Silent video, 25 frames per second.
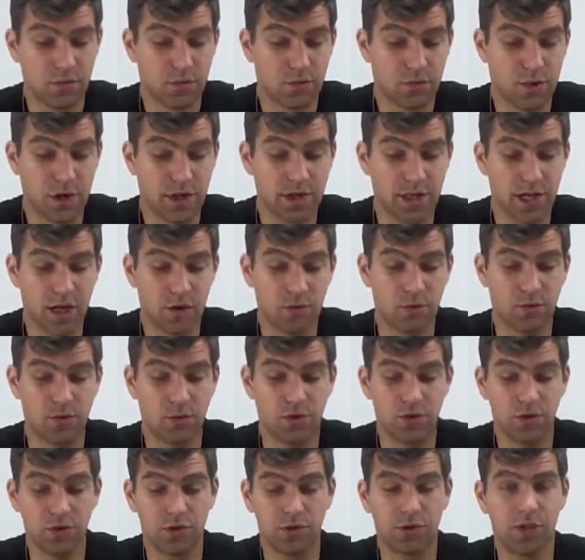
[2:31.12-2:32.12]
Right now,
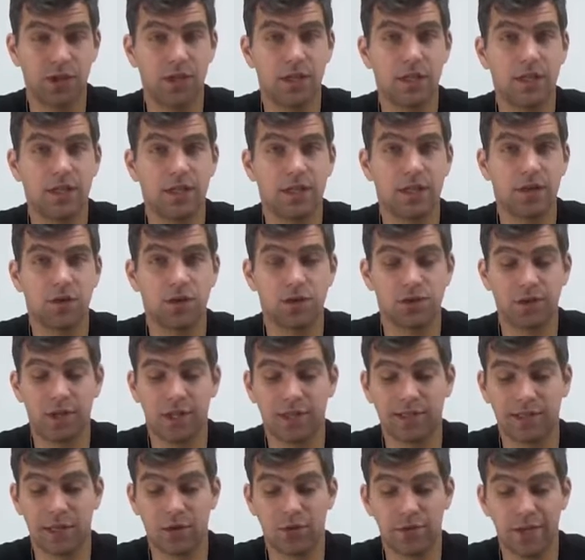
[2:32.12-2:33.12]
you see in a
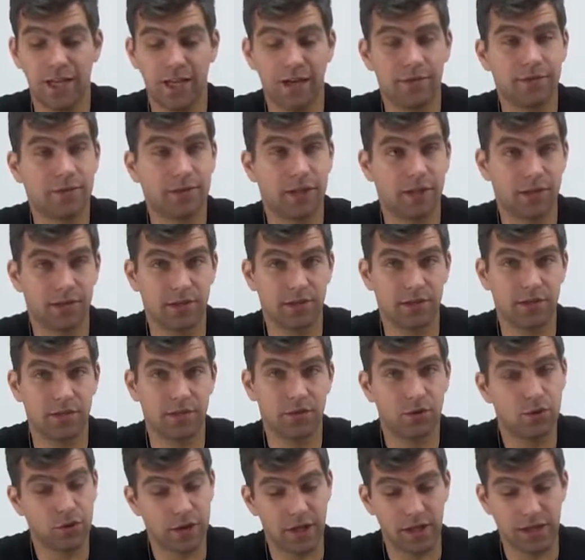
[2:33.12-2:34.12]
contact I only have test,
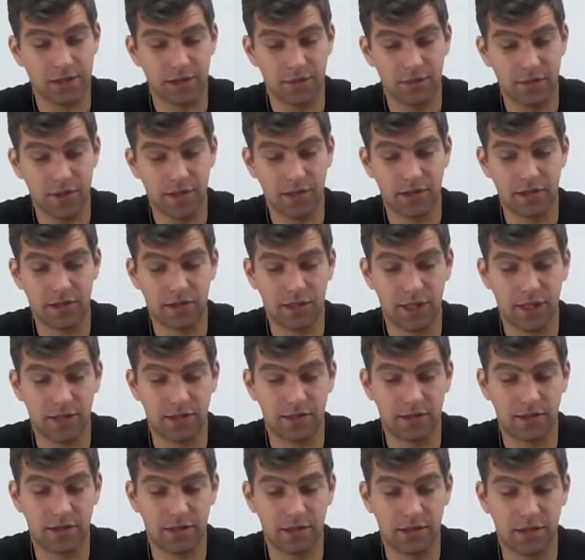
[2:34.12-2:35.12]
correct, because
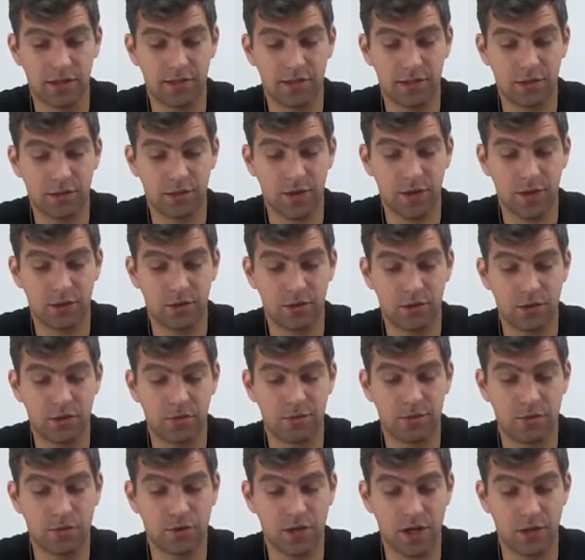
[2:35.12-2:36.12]
test is a regular
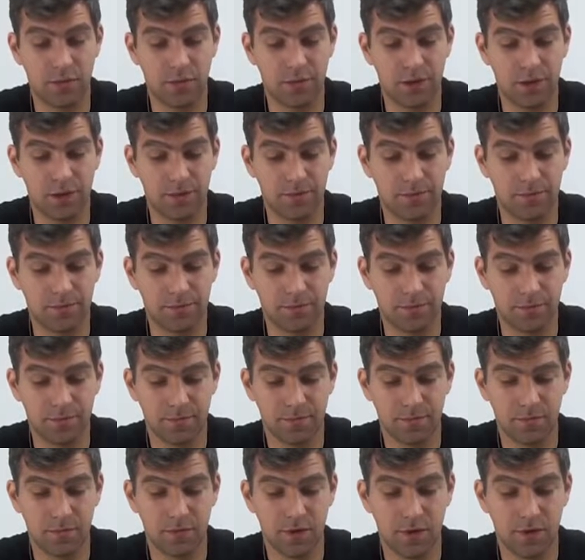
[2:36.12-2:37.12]
phone number.
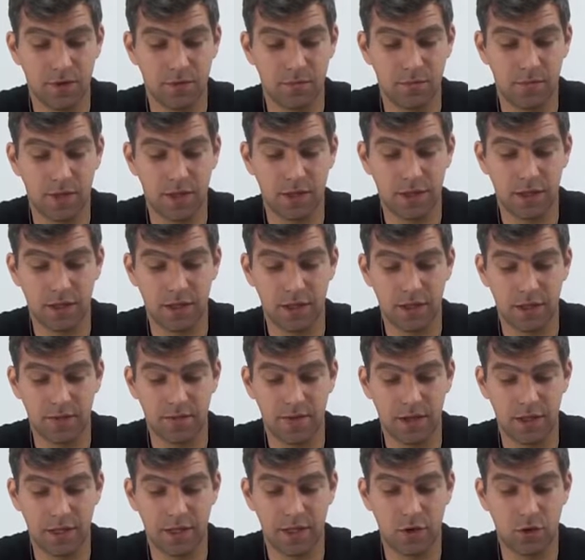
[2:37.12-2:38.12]
But
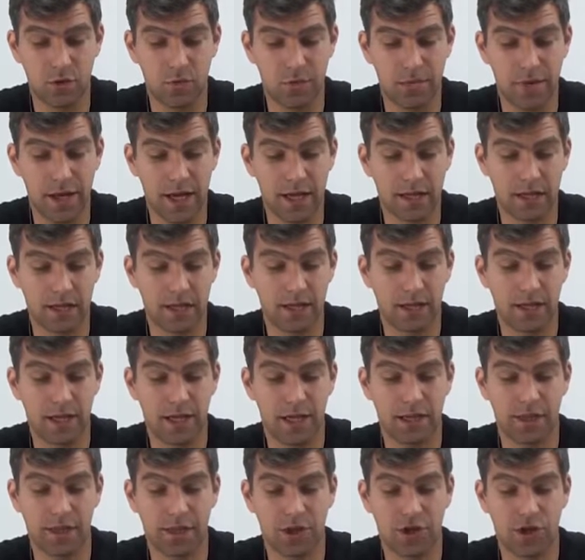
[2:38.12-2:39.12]
if I go back
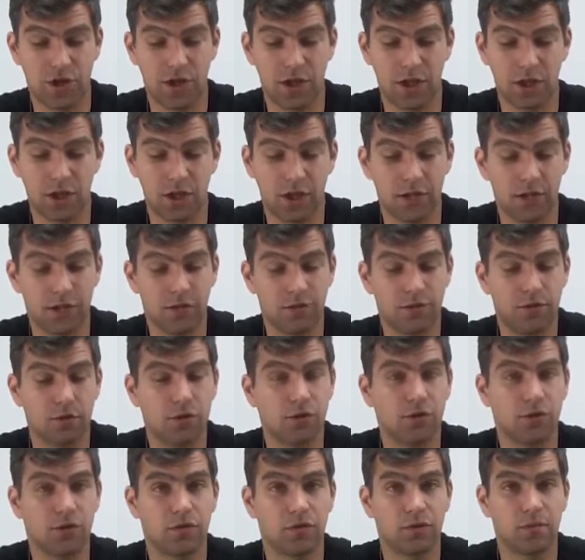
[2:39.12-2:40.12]
and I check the
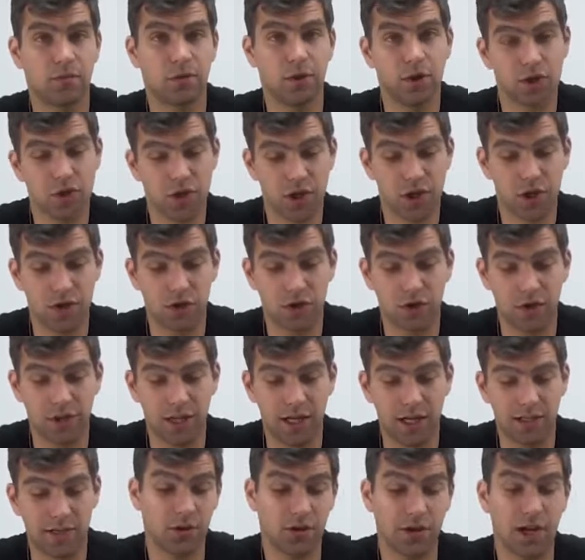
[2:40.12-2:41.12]
voice over blockchain
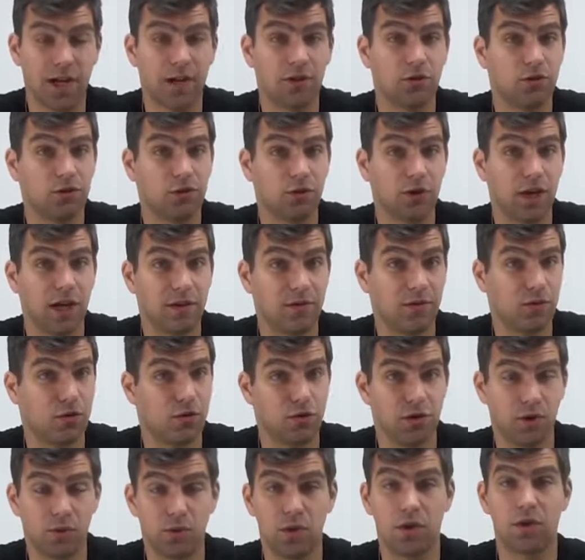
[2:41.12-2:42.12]
contact, I also have
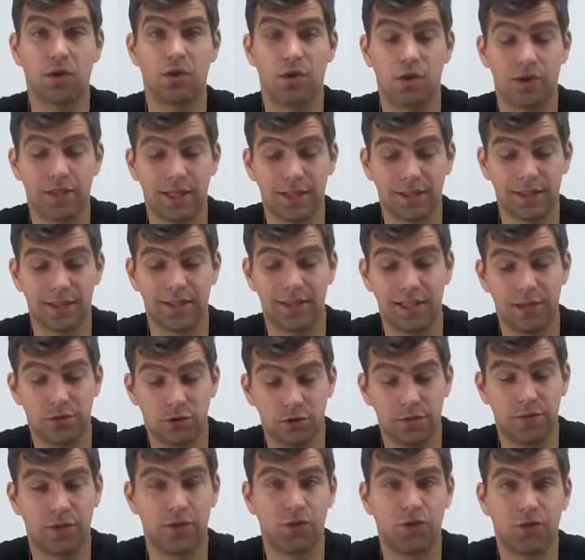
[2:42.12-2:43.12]
only one contact, and
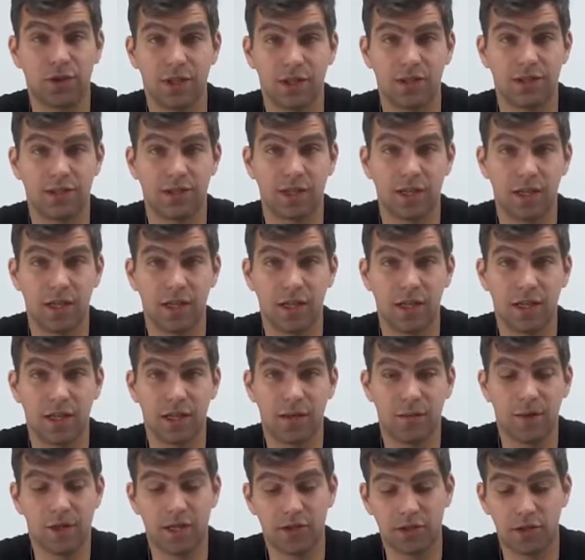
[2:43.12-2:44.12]
that's Ovidium test,
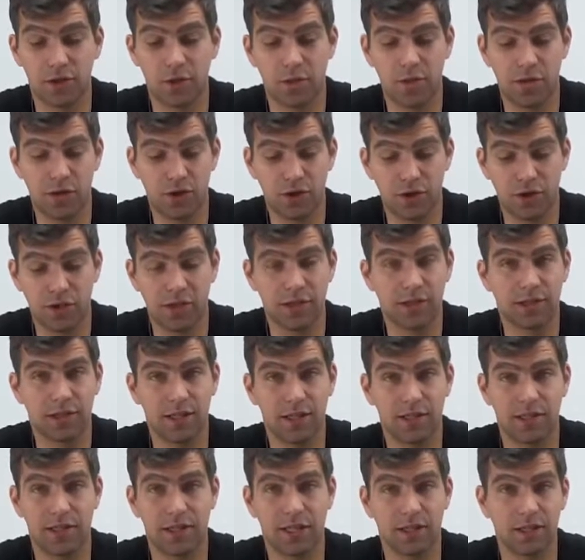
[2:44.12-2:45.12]
because Ovidium test
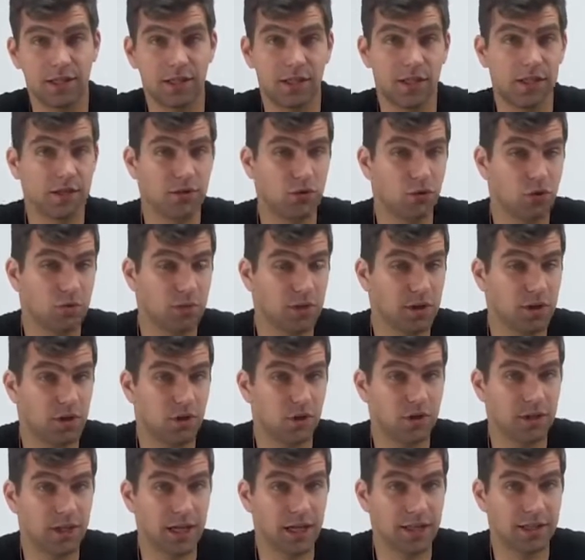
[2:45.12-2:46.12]
is not a normal
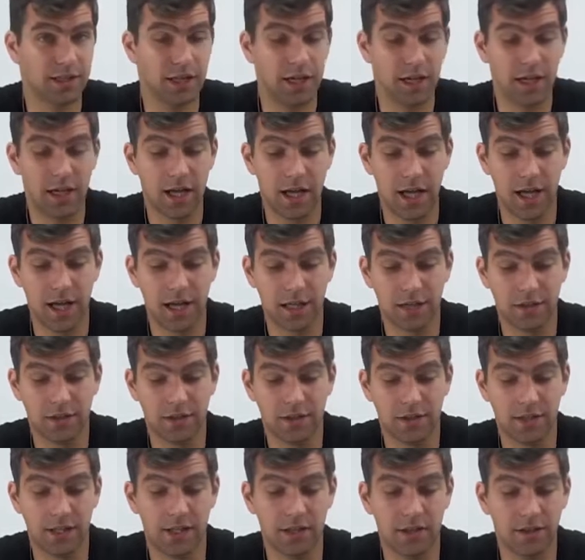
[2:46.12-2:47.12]
contact and
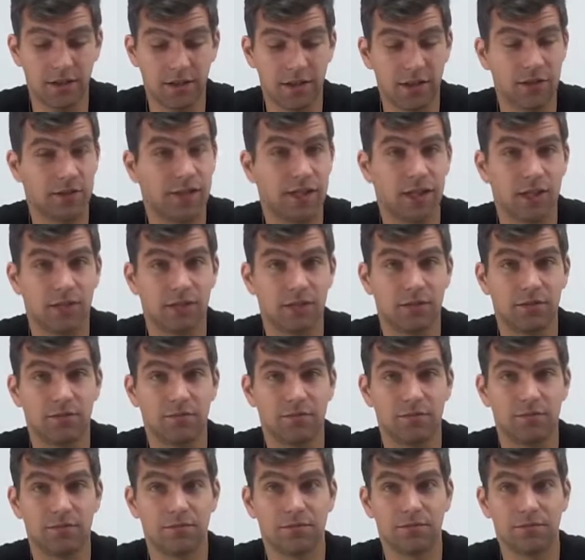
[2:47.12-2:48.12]
test is not
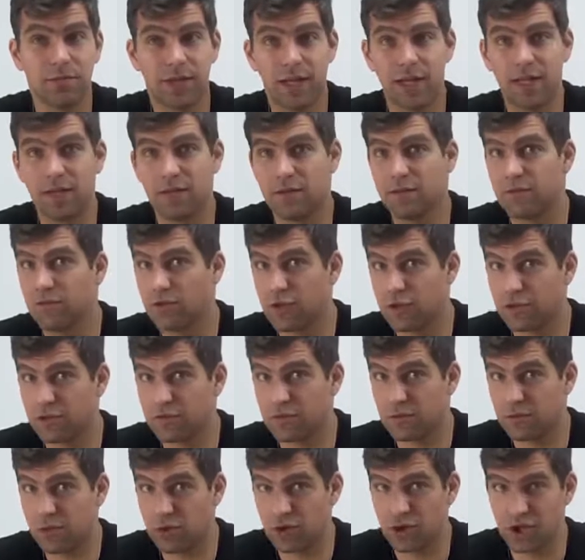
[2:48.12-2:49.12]
a voice
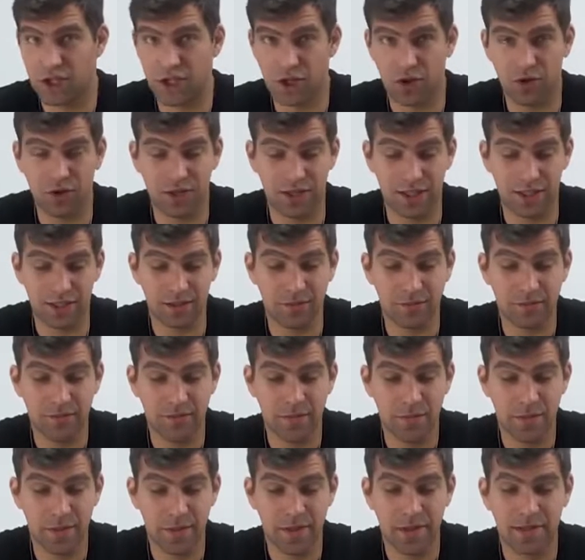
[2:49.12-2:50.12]
over blockchain contact.
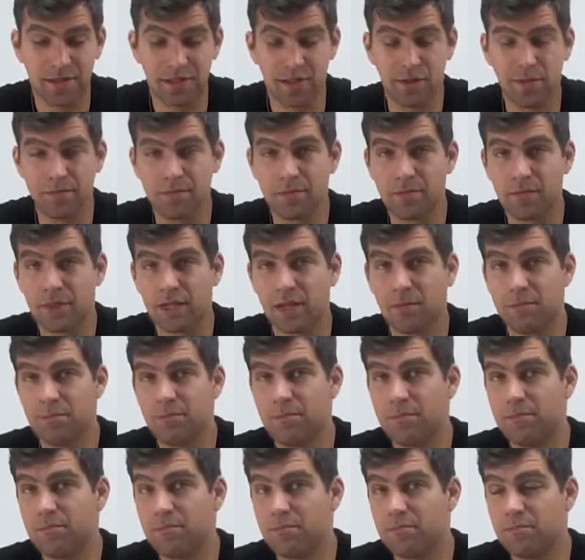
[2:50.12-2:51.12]
So
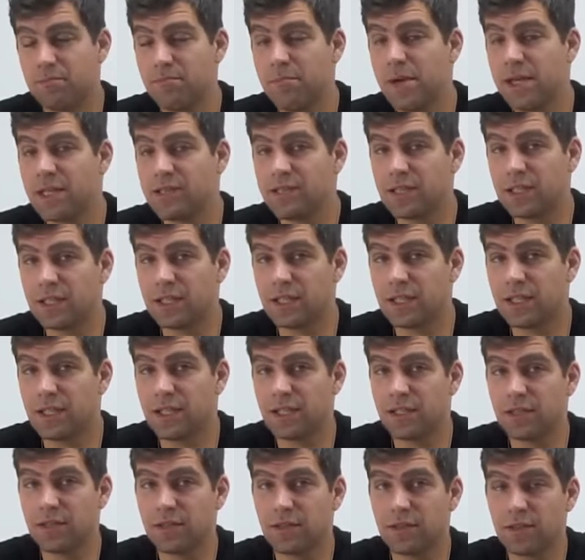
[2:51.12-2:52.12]
basically,
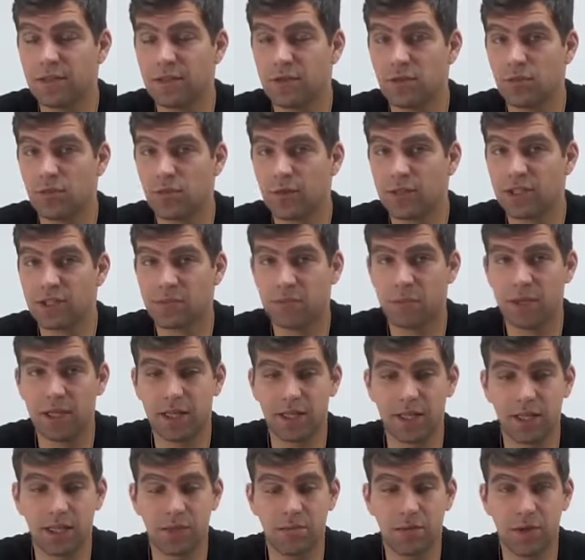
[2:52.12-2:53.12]
we're
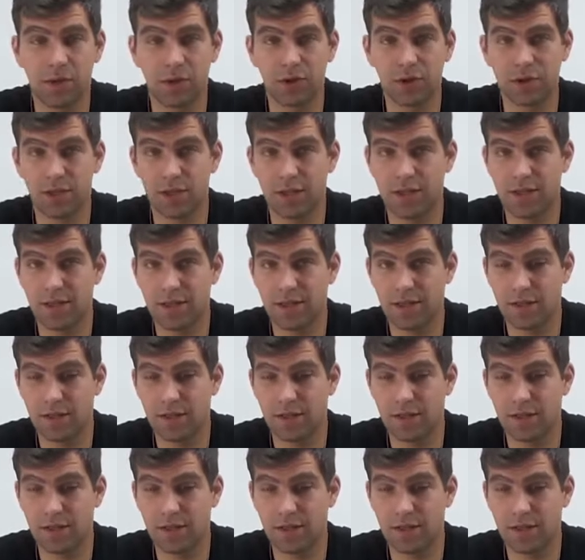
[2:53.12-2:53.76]
speaking about a